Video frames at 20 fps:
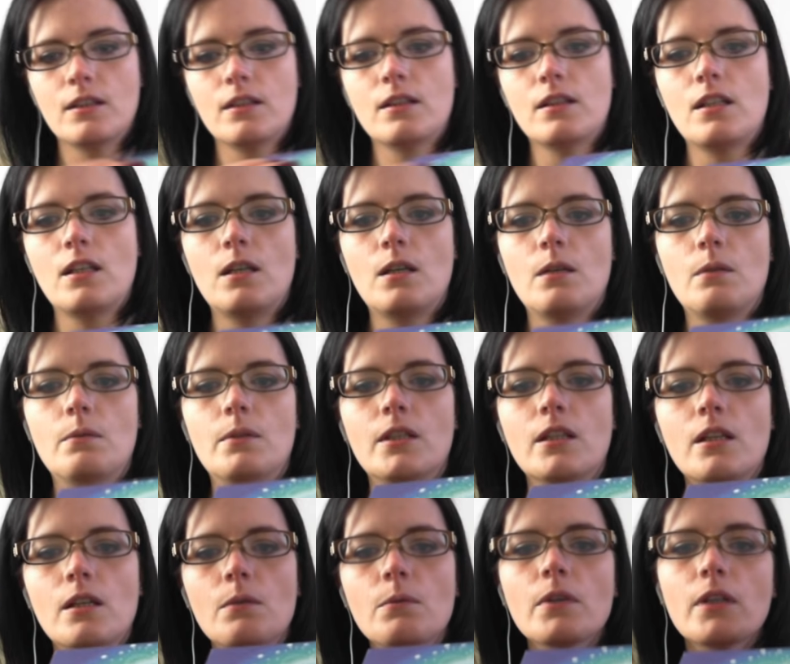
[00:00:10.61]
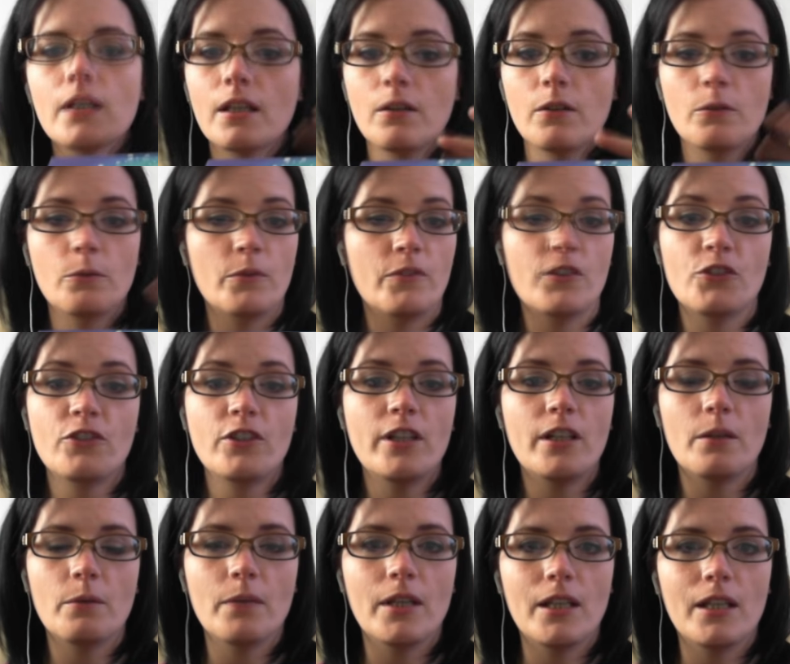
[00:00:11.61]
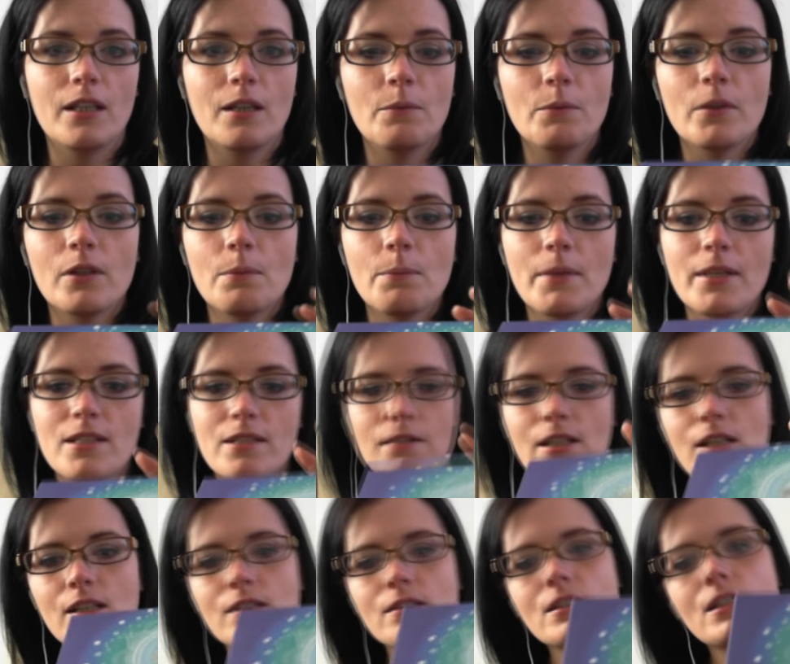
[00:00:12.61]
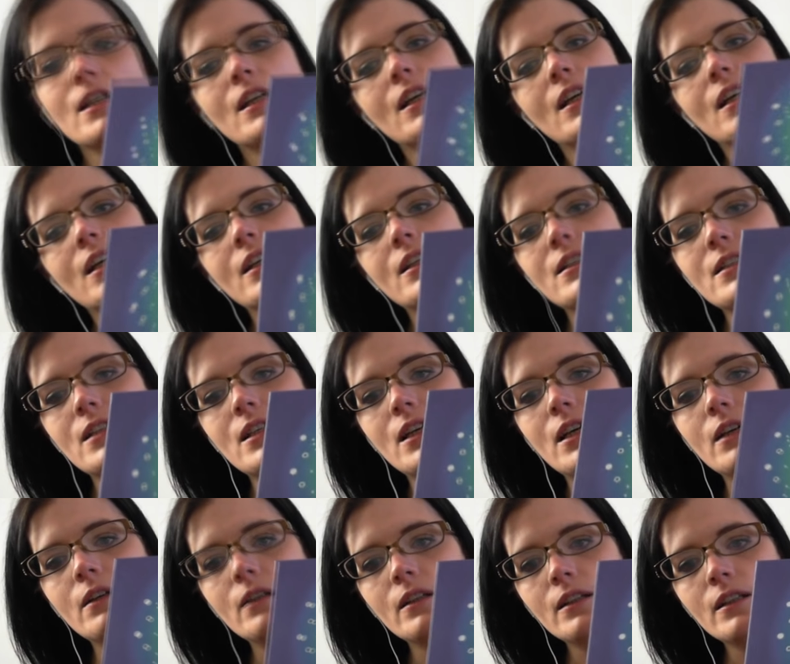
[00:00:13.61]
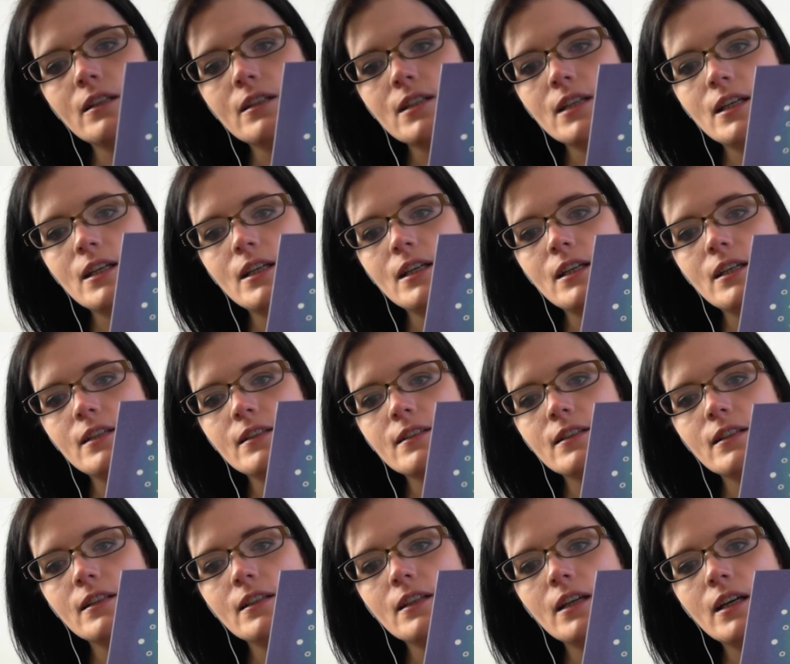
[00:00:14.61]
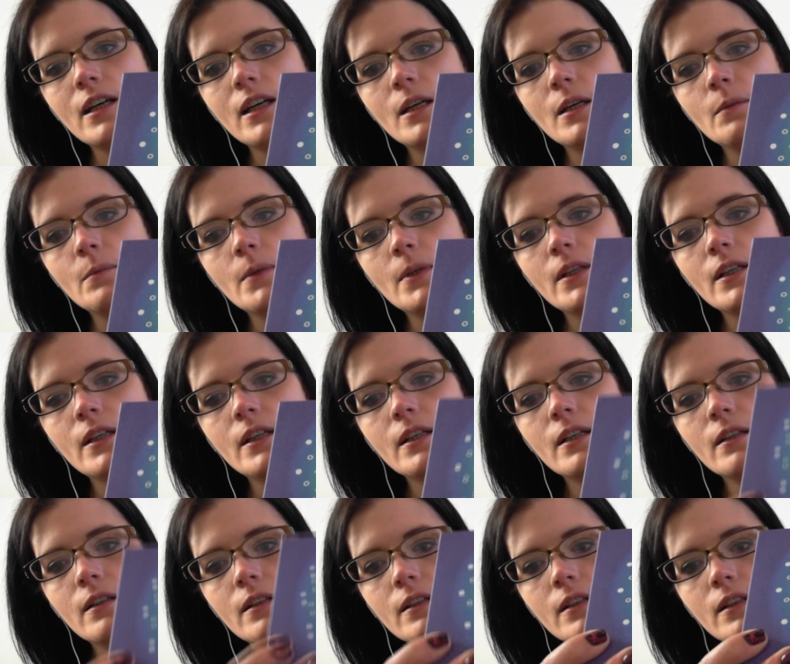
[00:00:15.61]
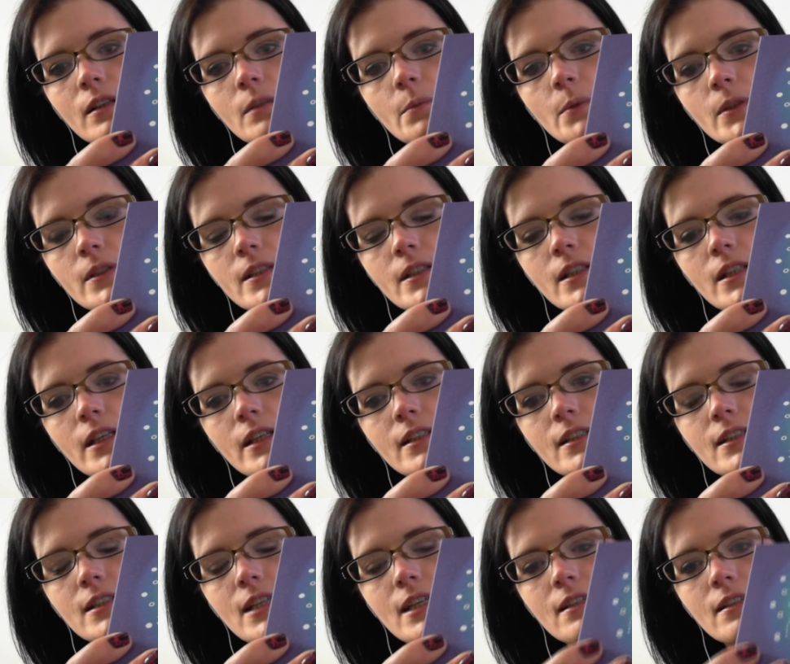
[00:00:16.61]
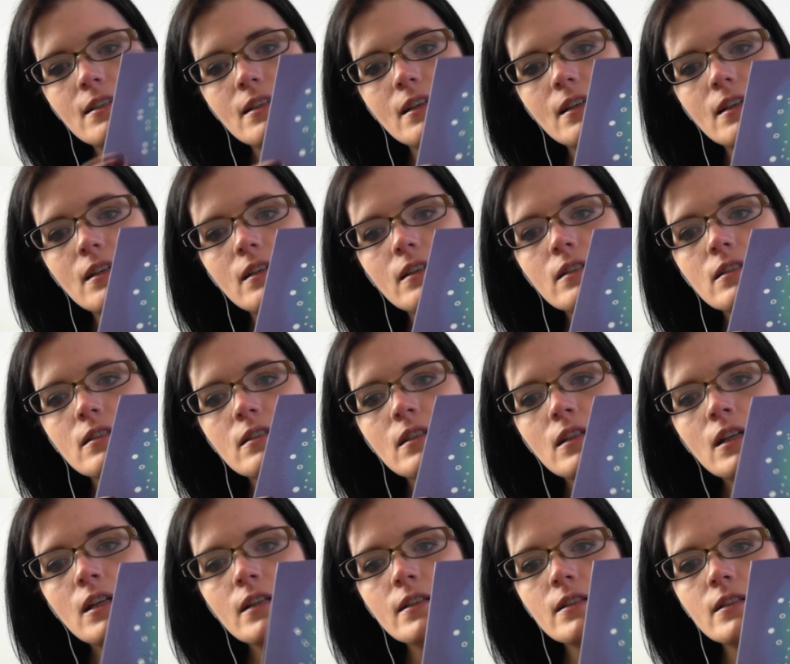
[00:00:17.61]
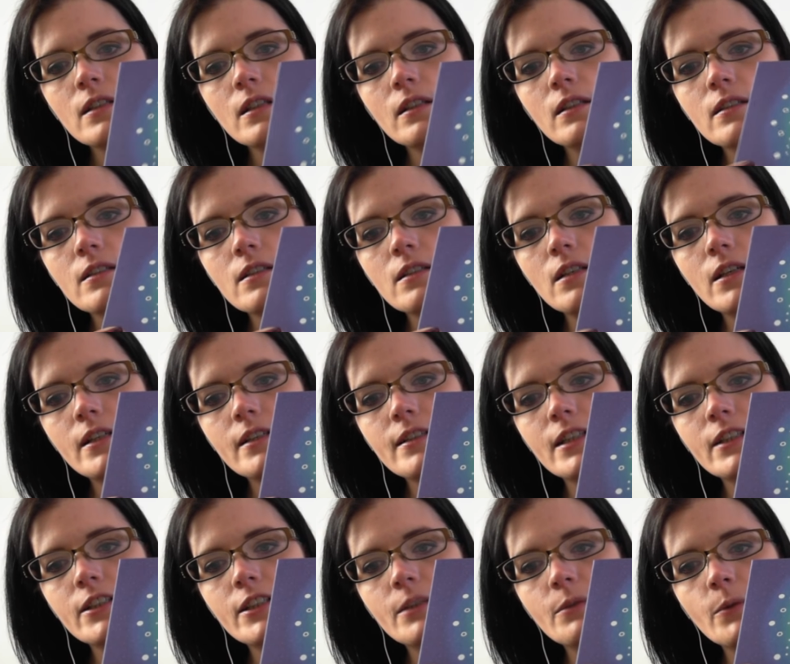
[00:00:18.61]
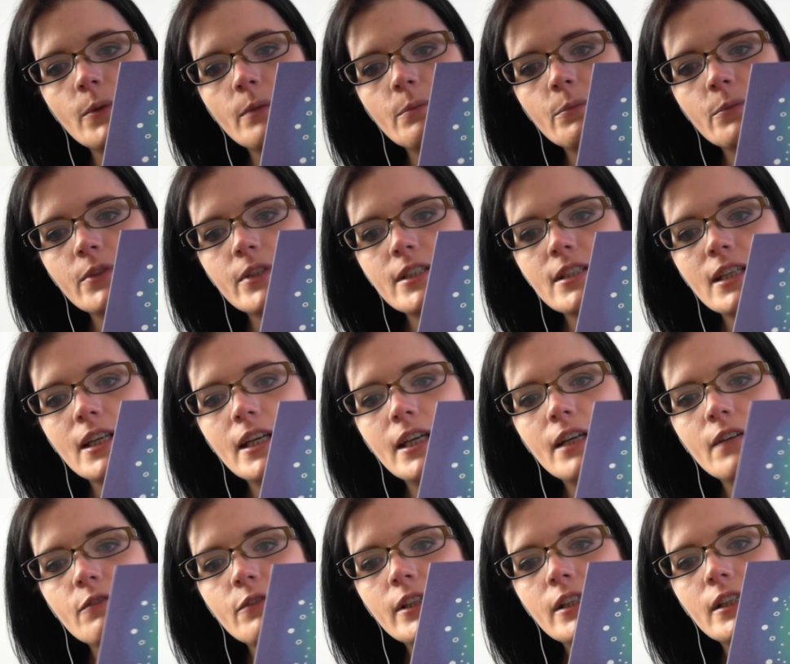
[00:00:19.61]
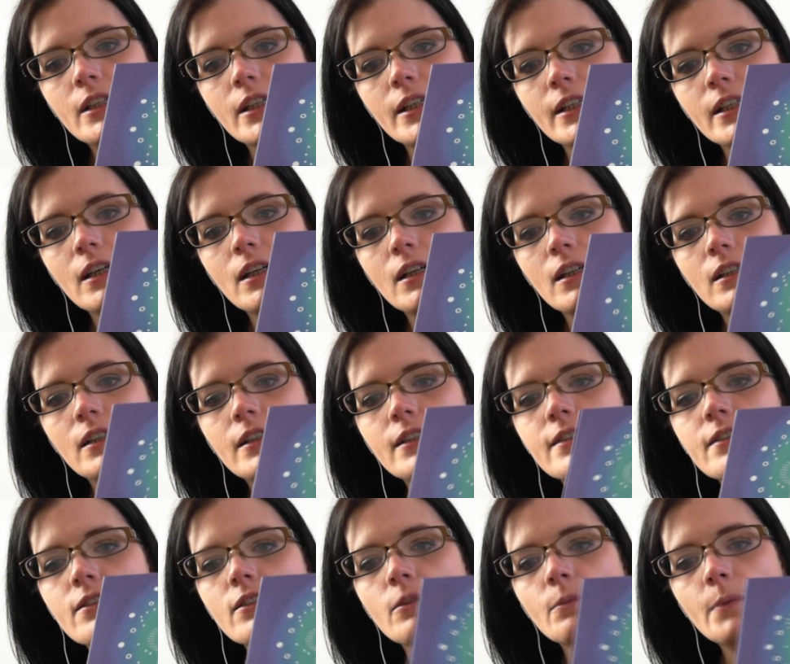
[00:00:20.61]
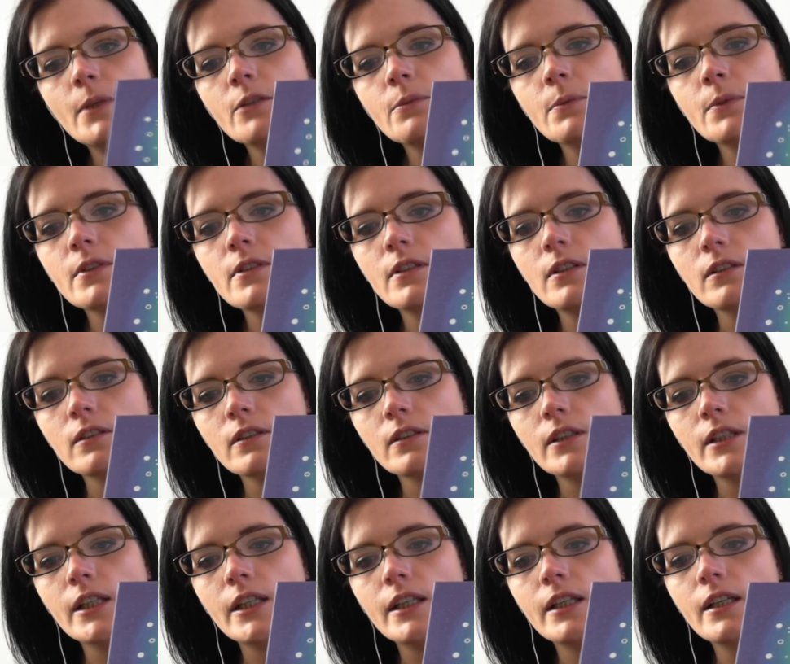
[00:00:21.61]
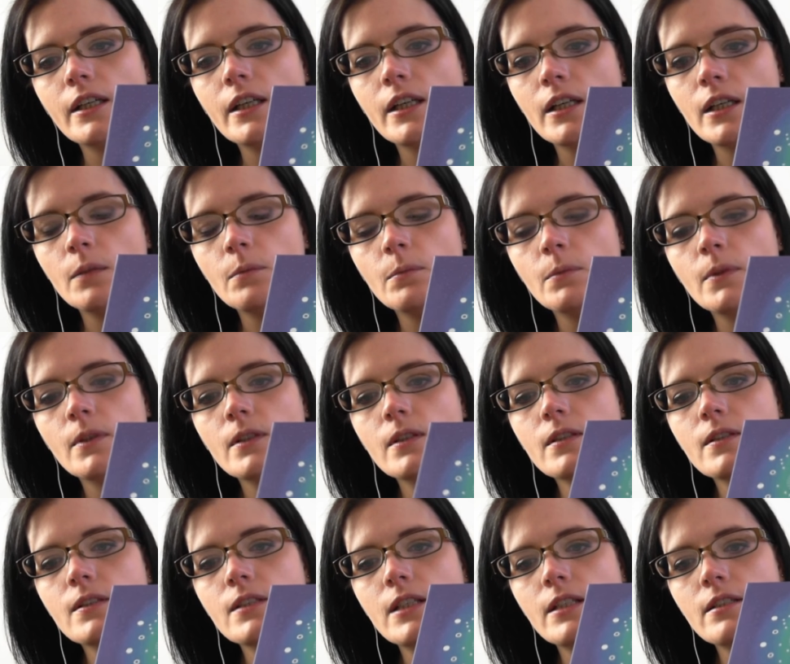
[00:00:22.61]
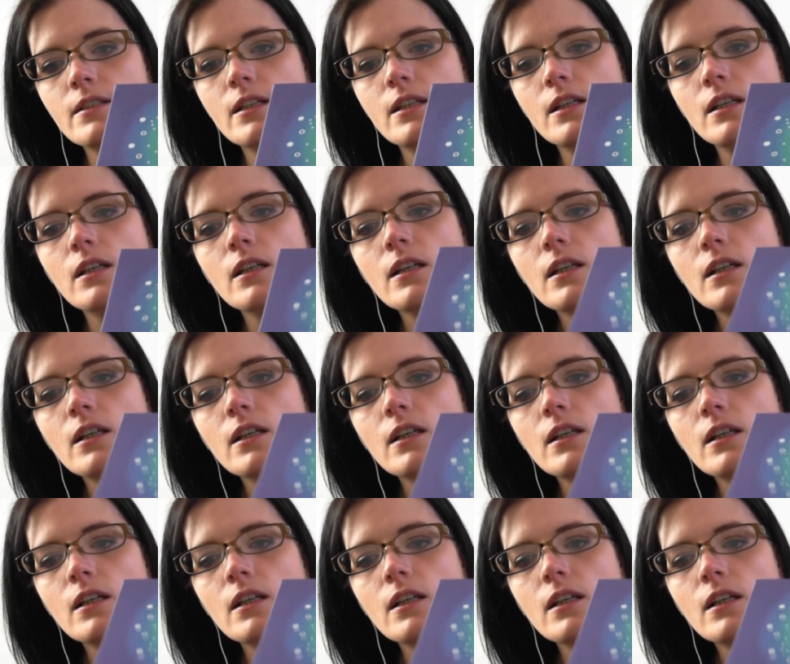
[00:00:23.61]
there we go, we're going to go on with it straight away. I'm not going to mess around. So this is the box that they sent us. So the design is actually quite pretty, really like the colours. It's got Birchbox along the centre.